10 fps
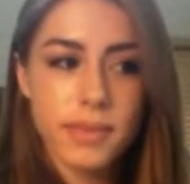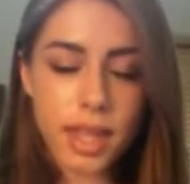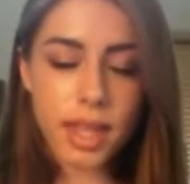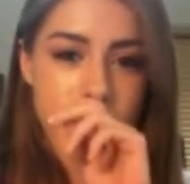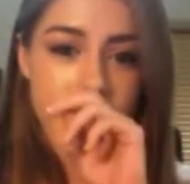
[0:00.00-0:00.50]

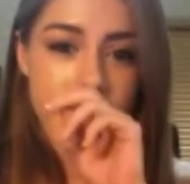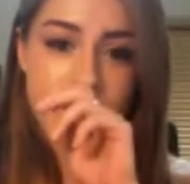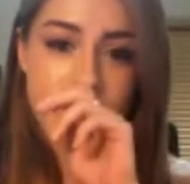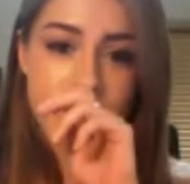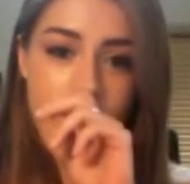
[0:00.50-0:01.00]
And Sarah
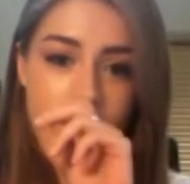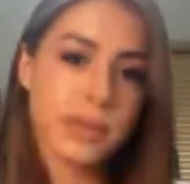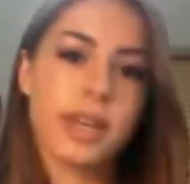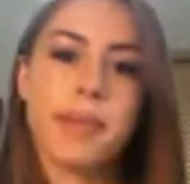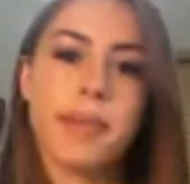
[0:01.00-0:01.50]
is
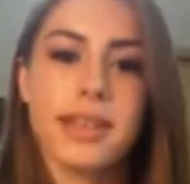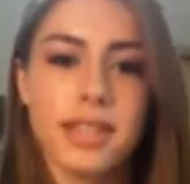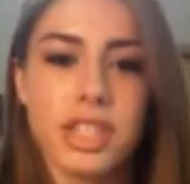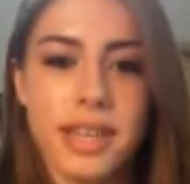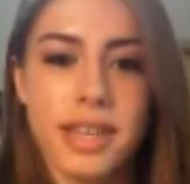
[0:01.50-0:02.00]
absolutely
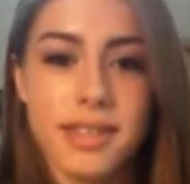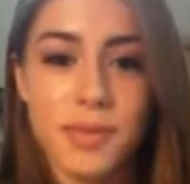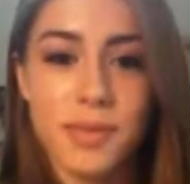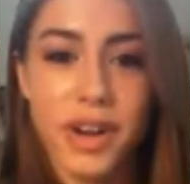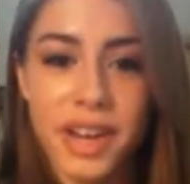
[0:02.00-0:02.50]
amazing. She has
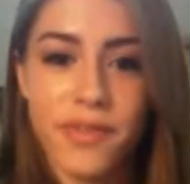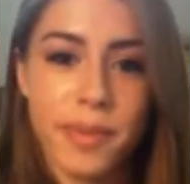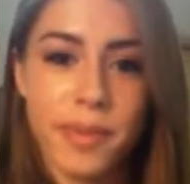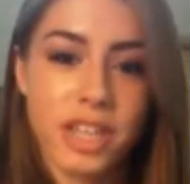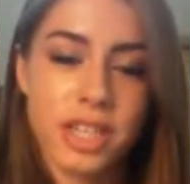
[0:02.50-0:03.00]
some great
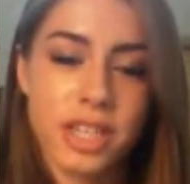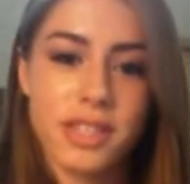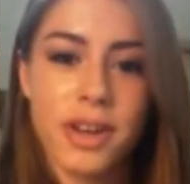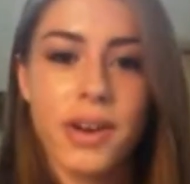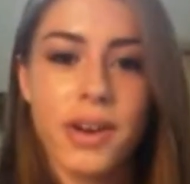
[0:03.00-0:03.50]
information,
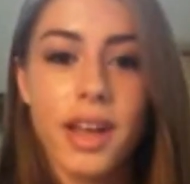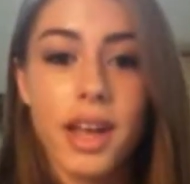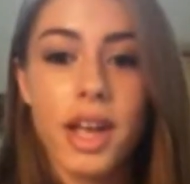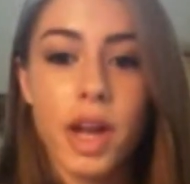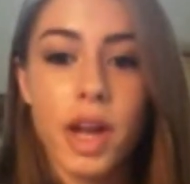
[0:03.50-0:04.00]
so
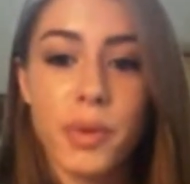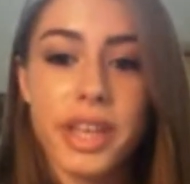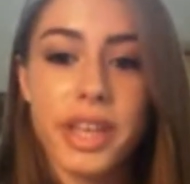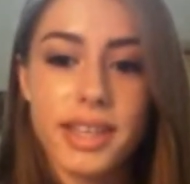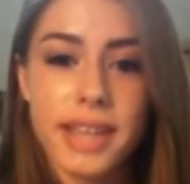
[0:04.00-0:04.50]
I'm
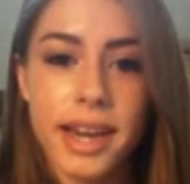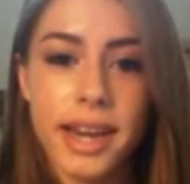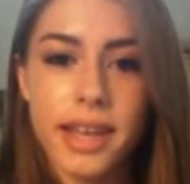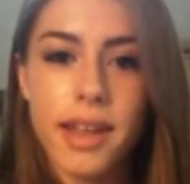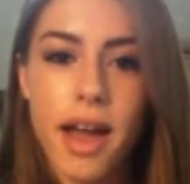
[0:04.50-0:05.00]
really
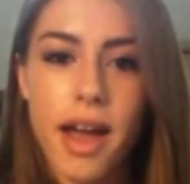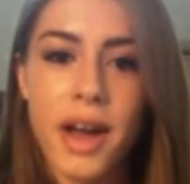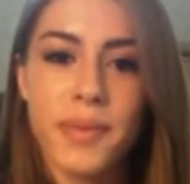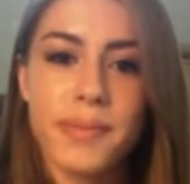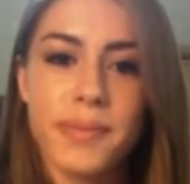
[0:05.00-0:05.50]
excited.
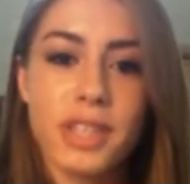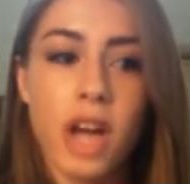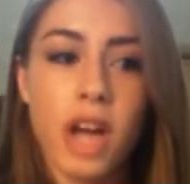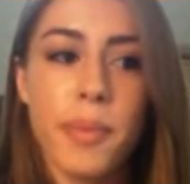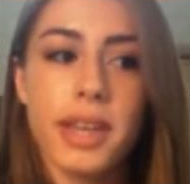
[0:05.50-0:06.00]
The
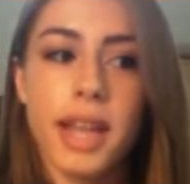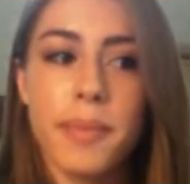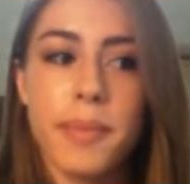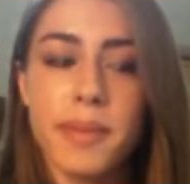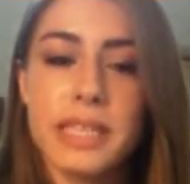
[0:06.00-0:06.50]
topic that I'm
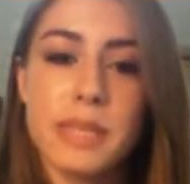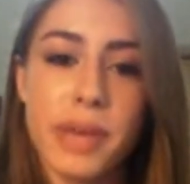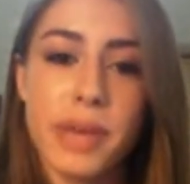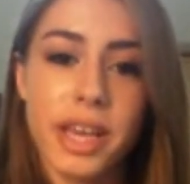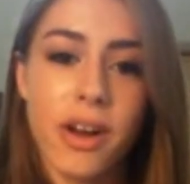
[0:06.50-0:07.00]
going to be
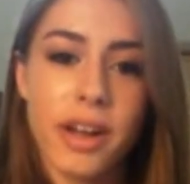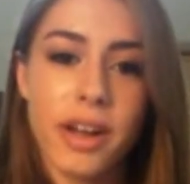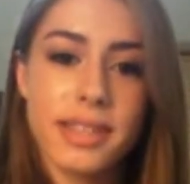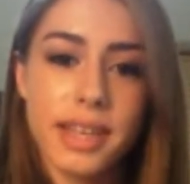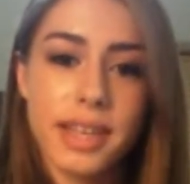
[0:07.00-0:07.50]
speaking on
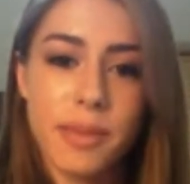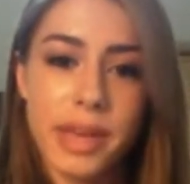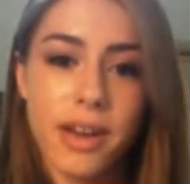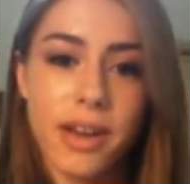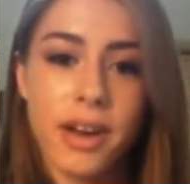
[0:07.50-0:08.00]
is going to
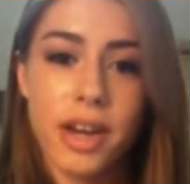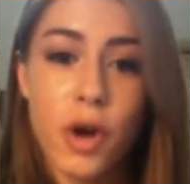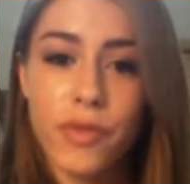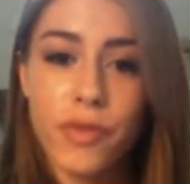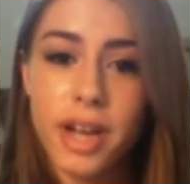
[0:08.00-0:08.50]
be on
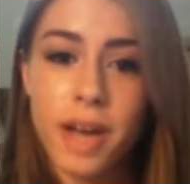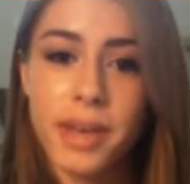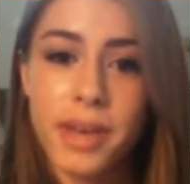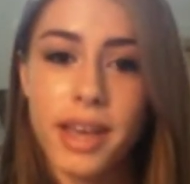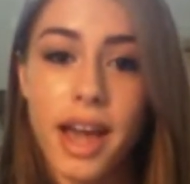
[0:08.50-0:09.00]

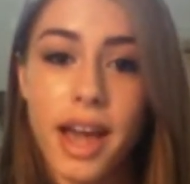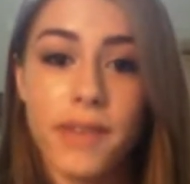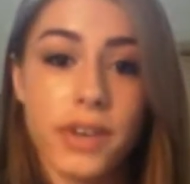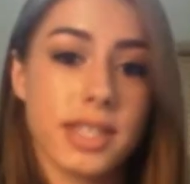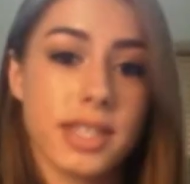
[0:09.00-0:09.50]
overcoming
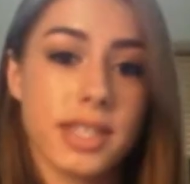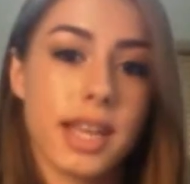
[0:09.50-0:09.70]
adversity.